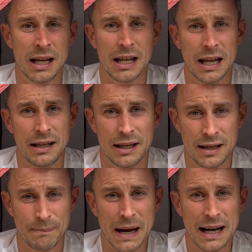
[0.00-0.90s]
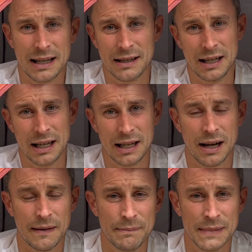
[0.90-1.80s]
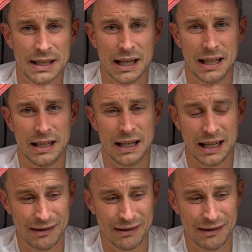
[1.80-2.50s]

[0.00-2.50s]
then the bag that it comes in